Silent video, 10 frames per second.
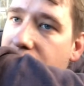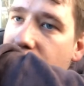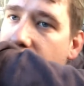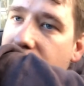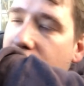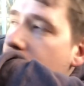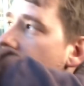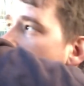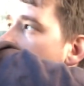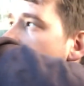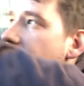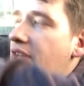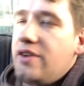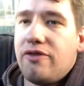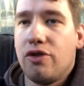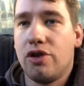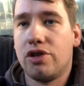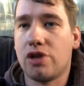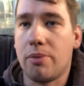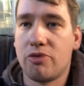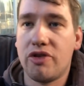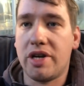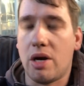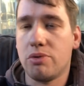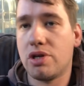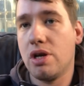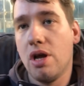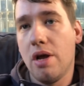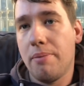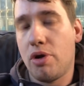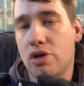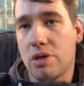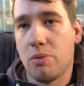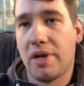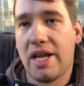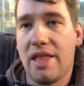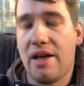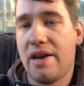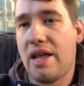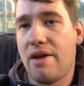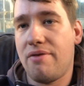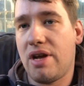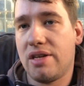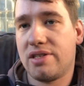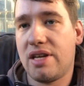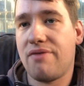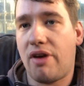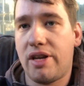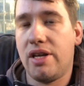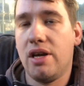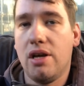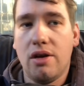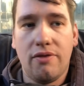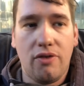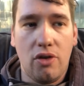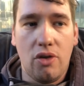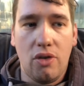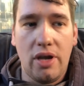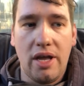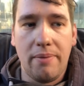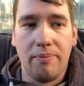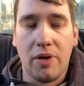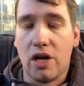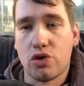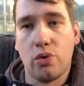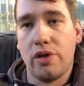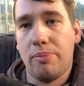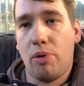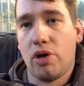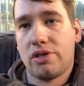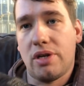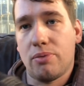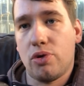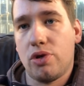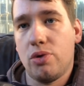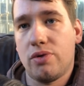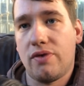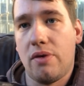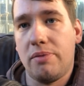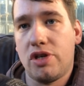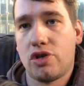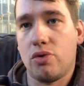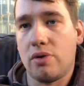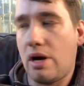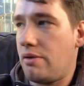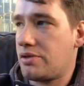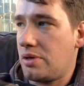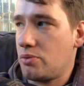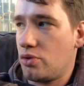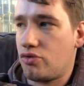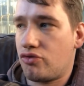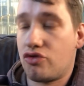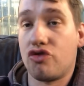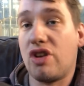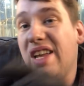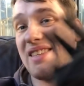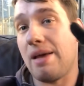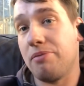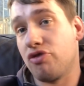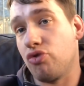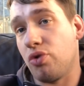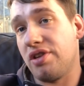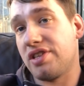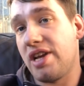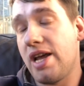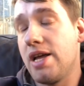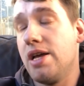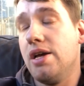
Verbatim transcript: in front of the shed over there in front of the top greenhouse because I'm going to get that area set ready for um, and I'll show you the buckets that I'm going to use for my show carrots that I'm going to attempt to grow this year